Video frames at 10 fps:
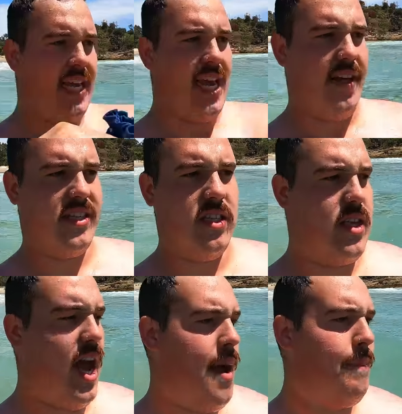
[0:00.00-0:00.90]
Here, this
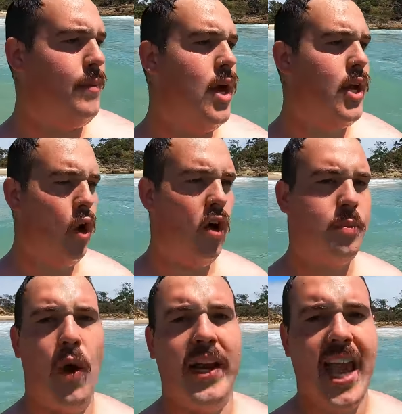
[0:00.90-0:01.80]
is
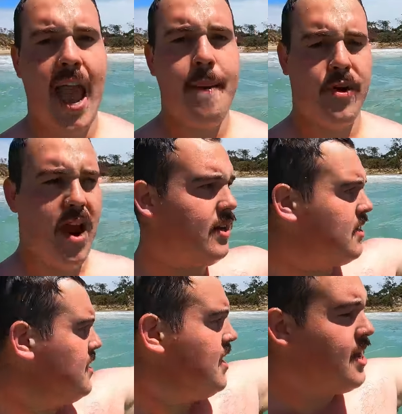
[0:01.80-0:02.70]
North Point Campground,
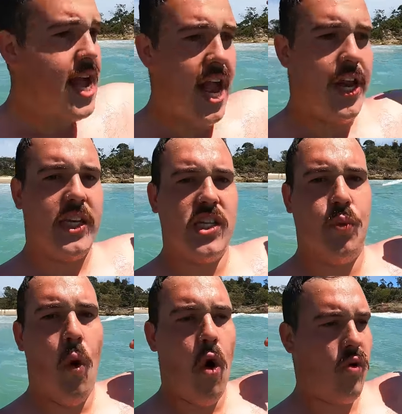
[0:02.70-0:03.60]
and you can
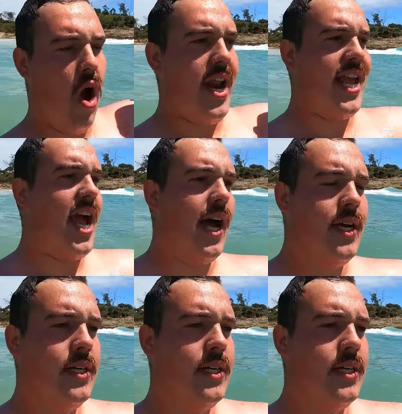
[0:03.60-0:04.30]
just walk right here.